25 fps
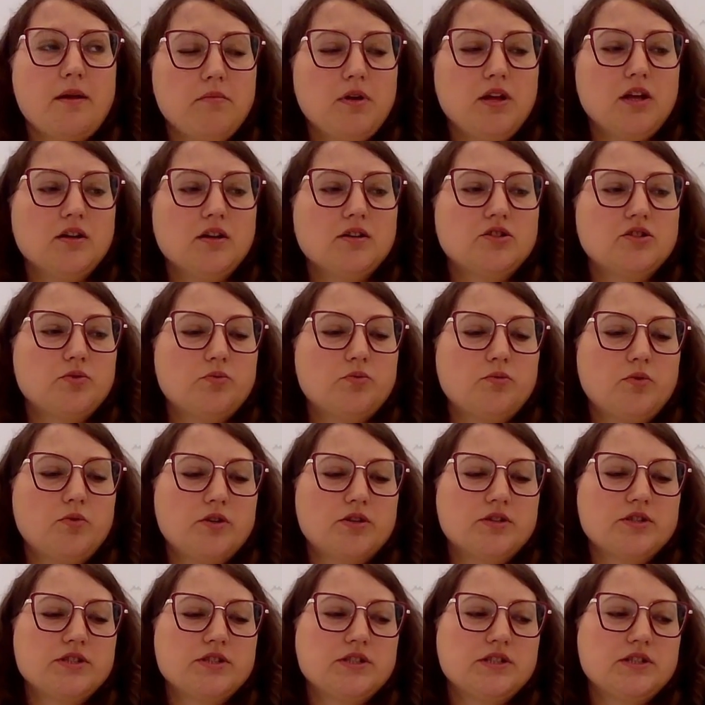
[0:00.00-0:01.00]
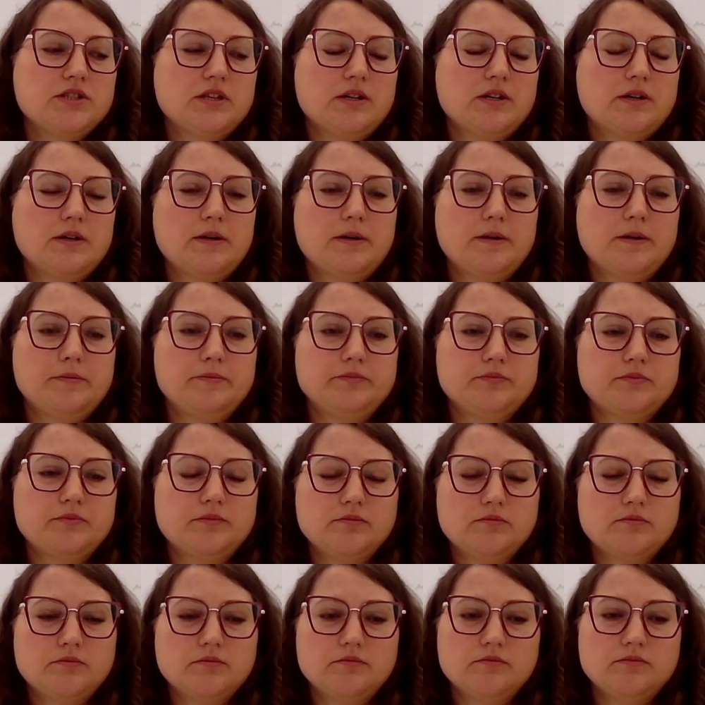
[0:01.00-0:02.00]
aiming towards
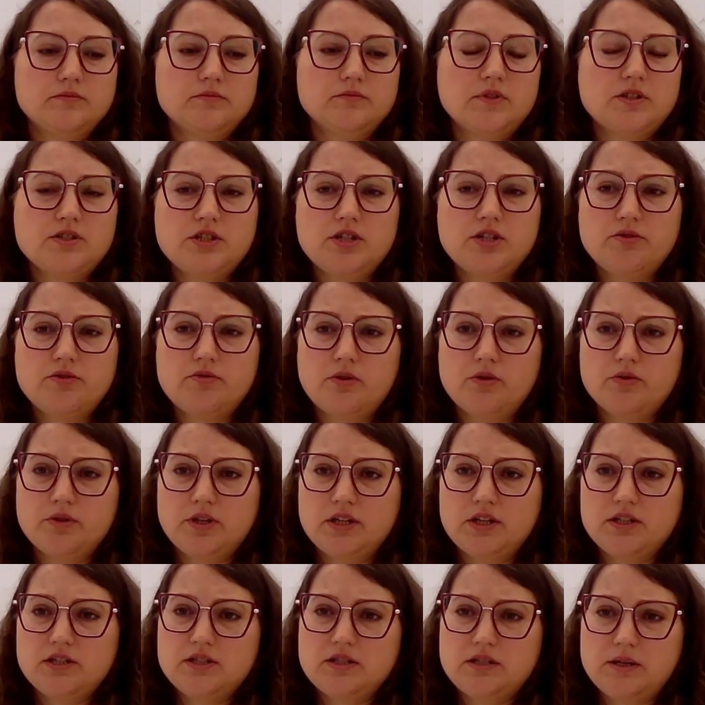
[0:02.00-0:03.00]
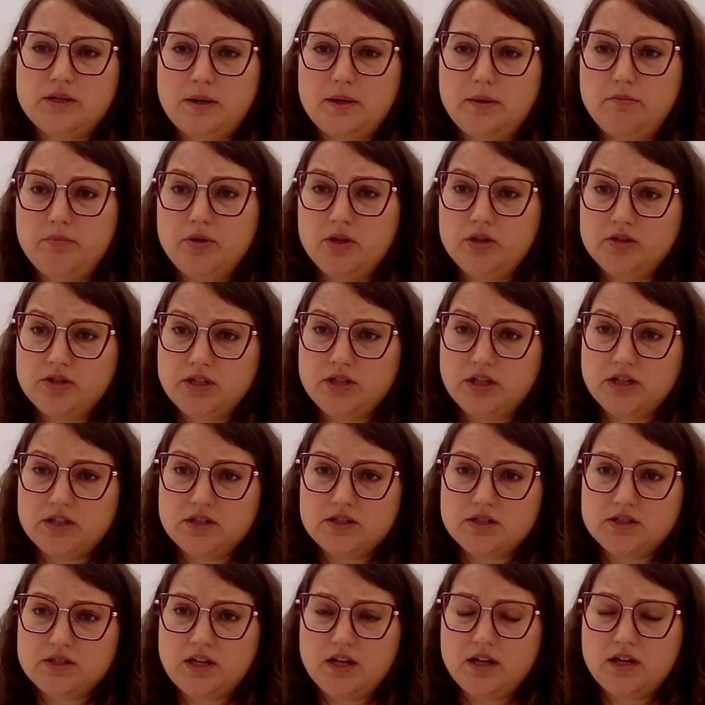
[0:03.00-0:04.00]
zero net
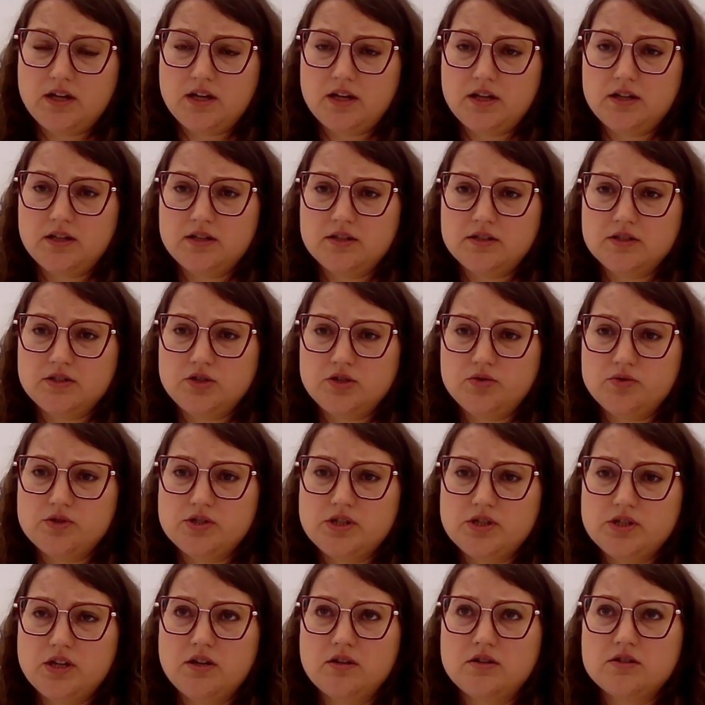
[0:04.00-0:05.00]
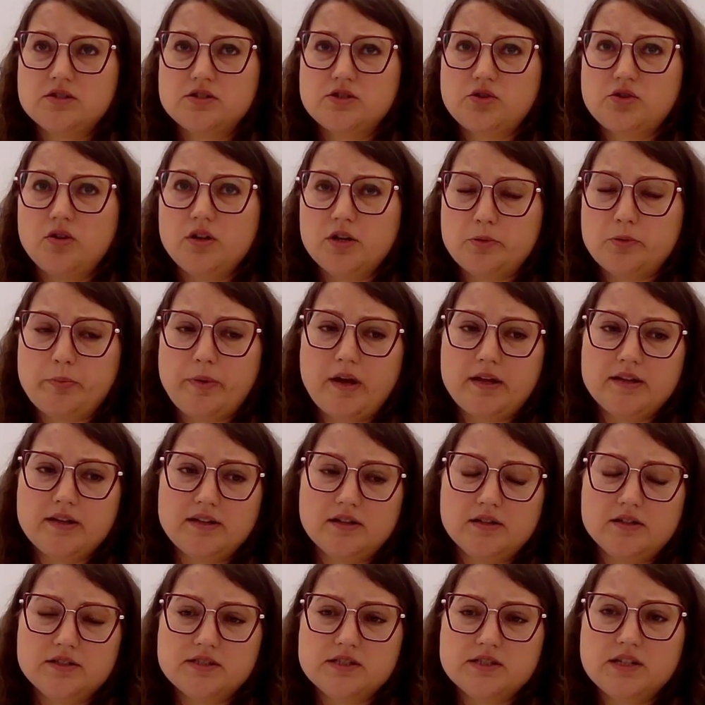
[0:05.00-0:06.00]
buildings and using solar
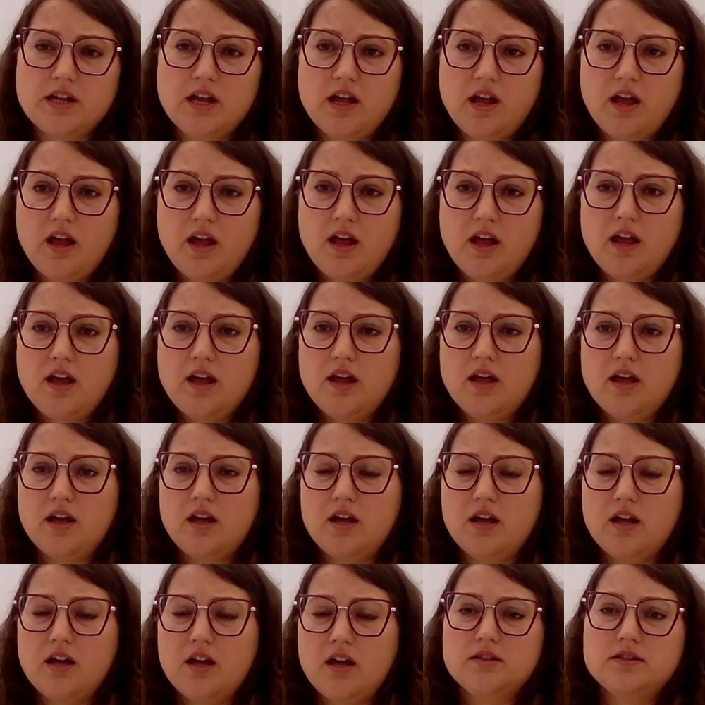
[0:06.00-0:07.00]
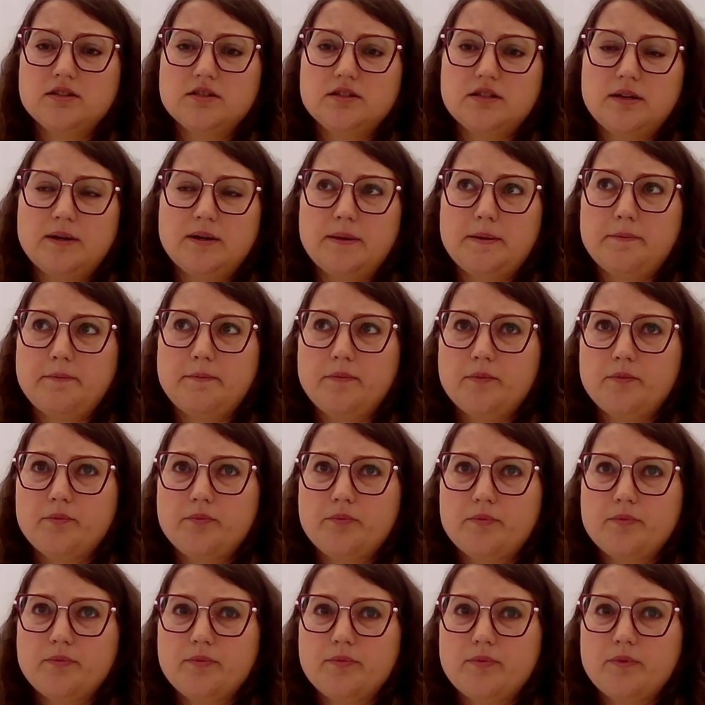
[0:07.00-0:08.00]
panels, and
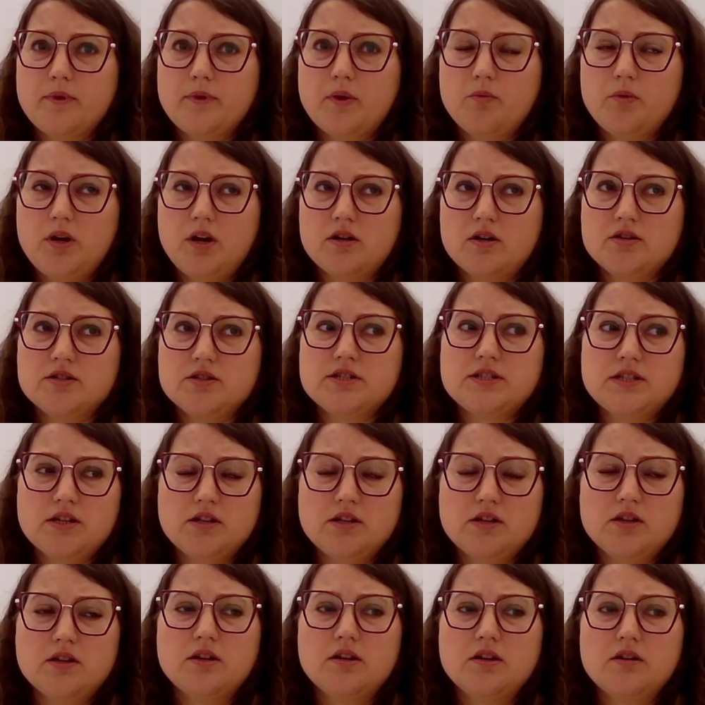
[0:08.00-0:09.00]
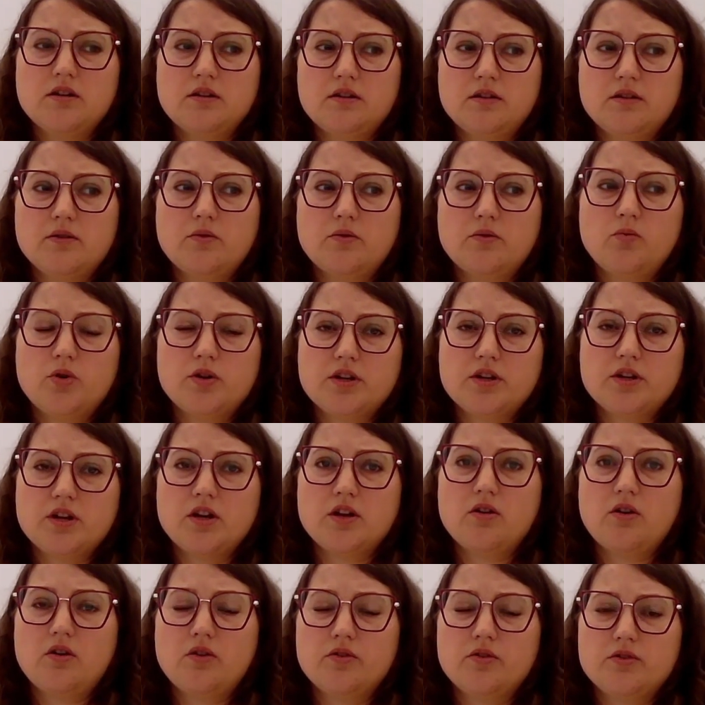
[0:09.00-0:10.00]
we are still
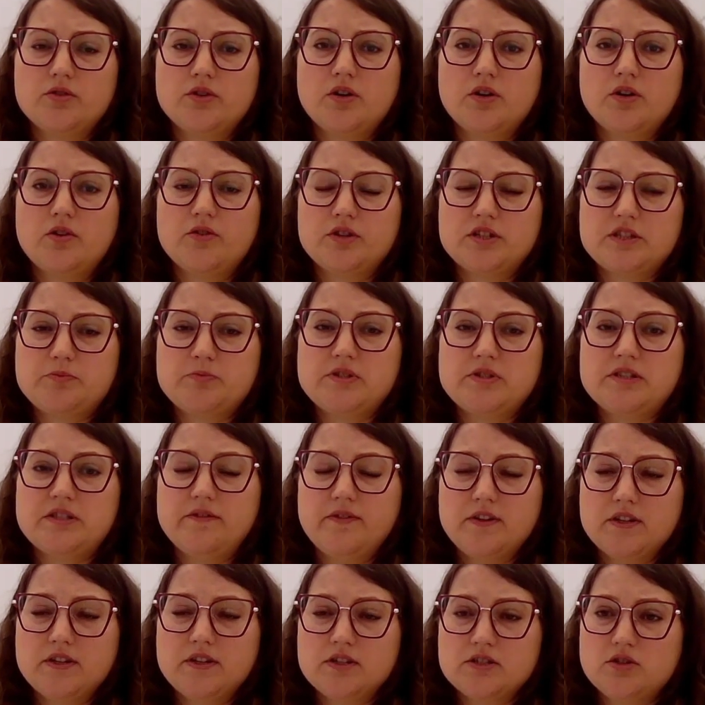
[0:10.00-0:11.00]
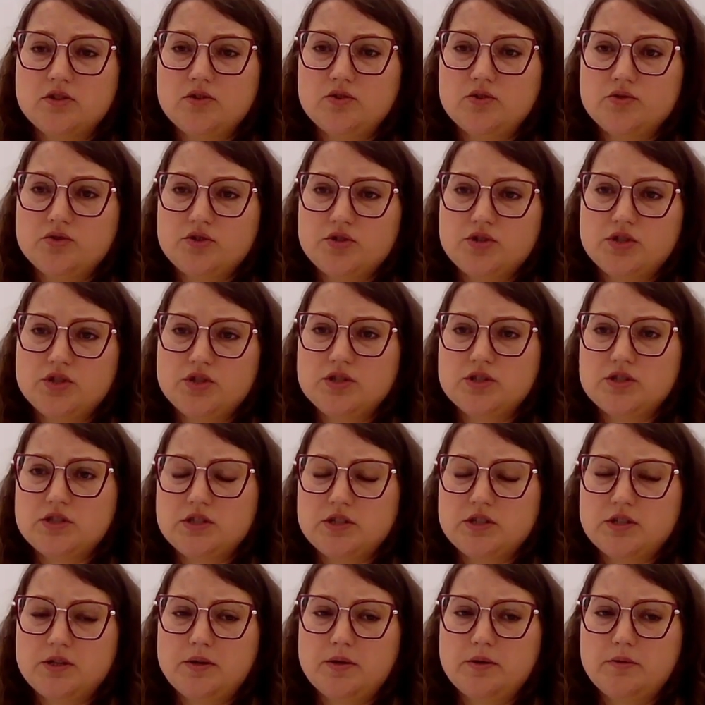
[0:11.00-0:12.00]
working on the specific
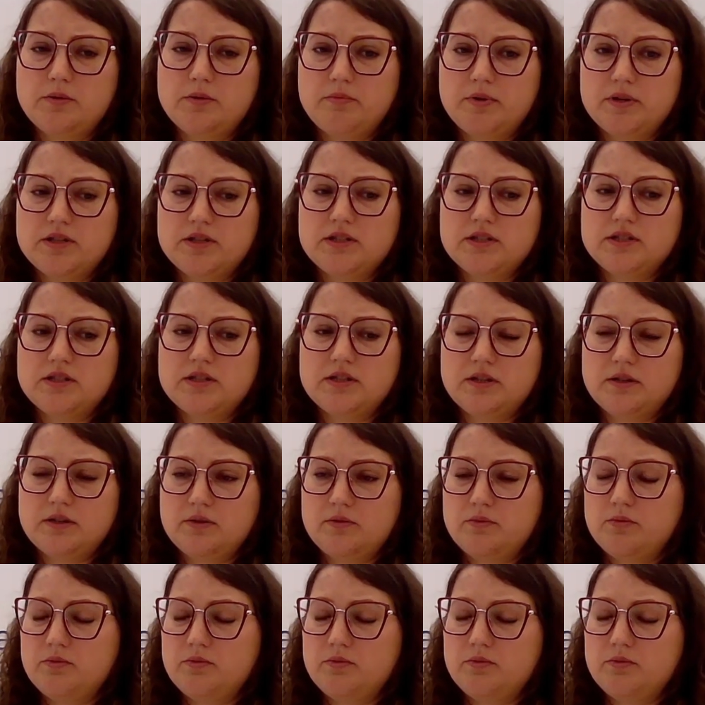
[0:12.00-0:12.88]
solutions, but